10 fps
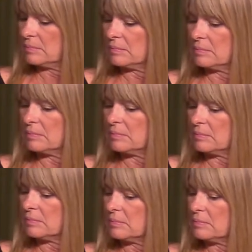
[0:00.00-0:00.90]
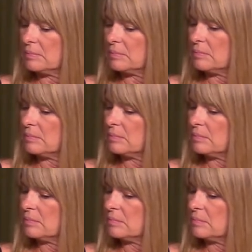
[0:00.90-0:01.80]

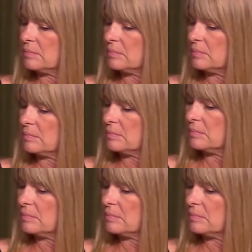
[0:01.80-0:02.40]
(silent)